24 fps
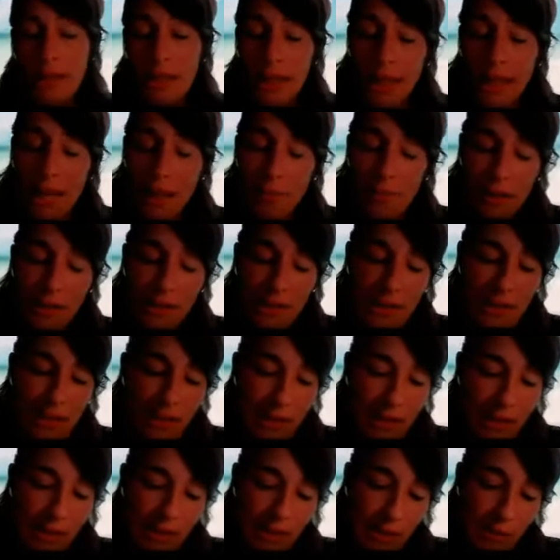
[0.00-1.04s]
element
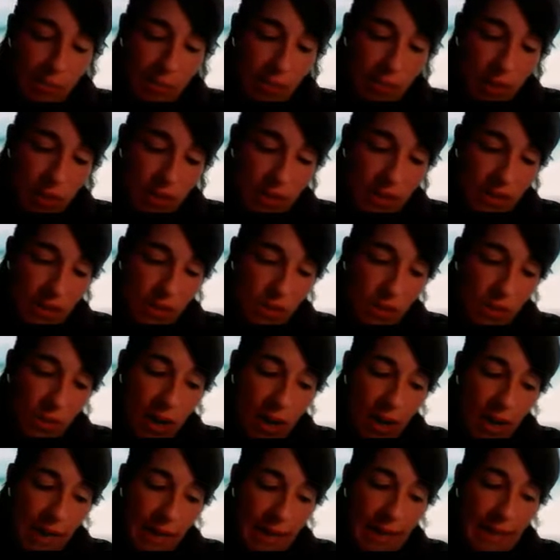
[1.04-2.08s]
that is important to
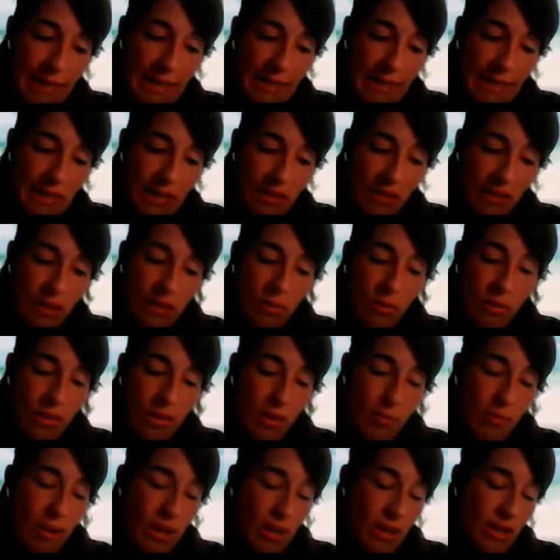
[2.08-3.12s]
highlight here with the
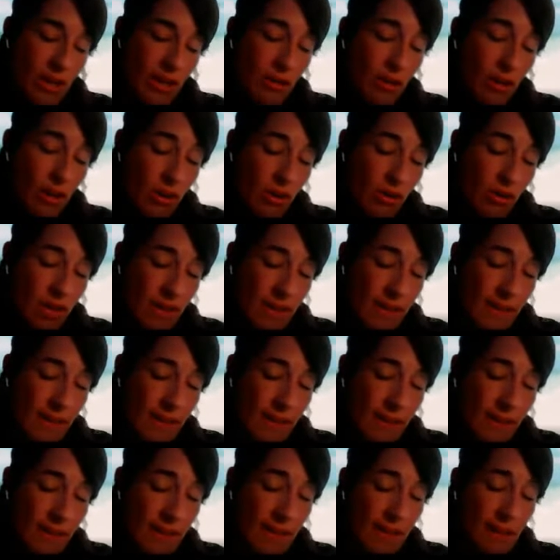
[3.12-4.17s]
biotechnologies
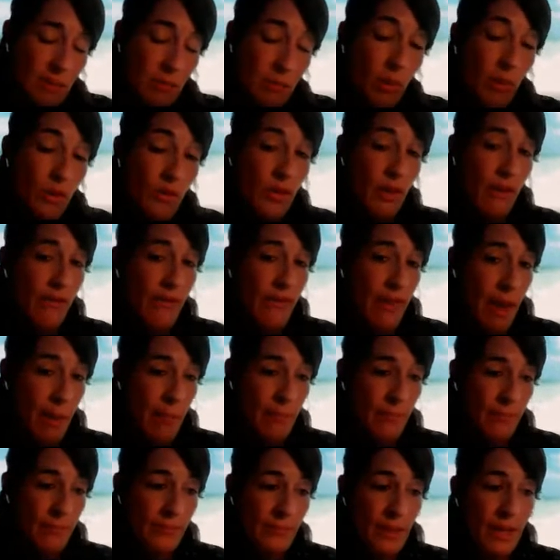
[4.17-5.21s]
is that most of
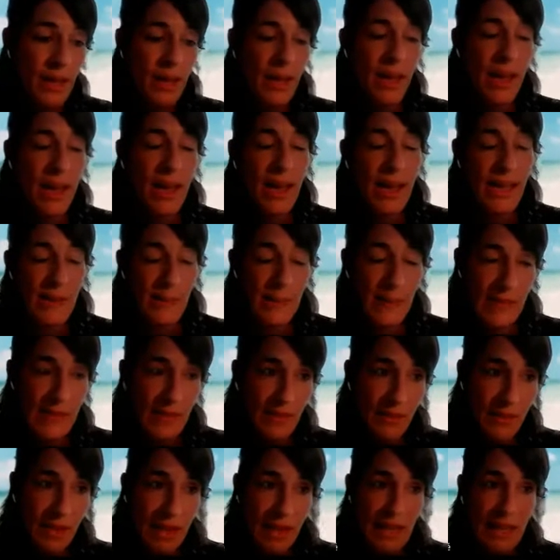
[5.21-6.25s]
them,
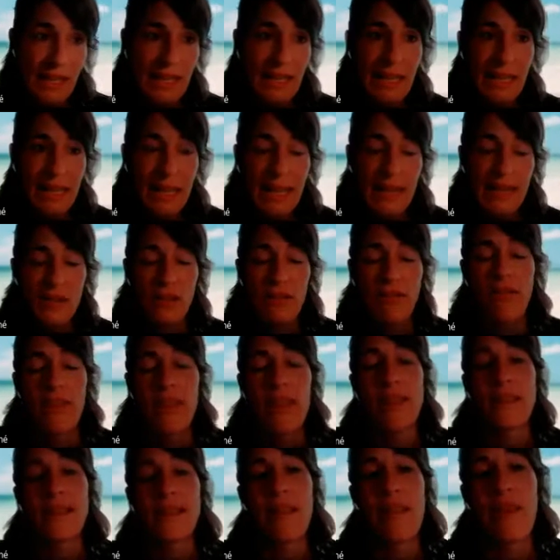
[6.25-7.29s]
specifically in the case of
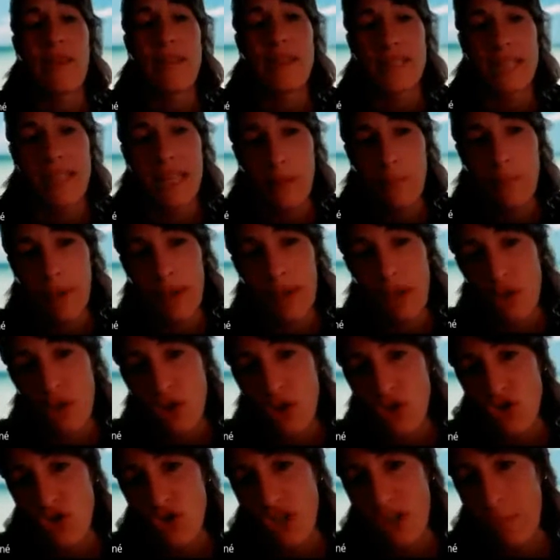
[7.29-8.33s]
the synthetic
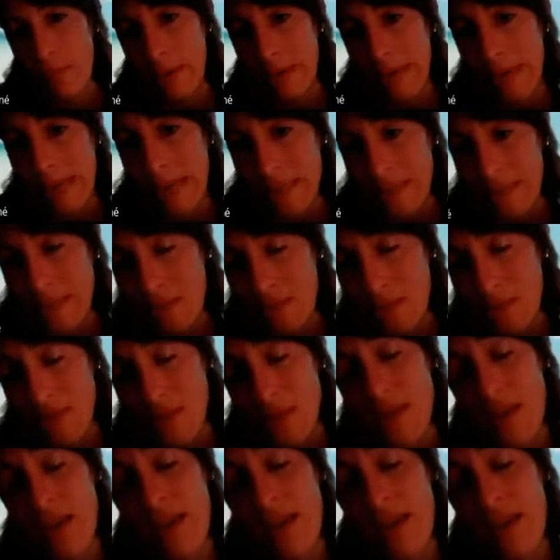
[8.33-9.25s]
biology applications,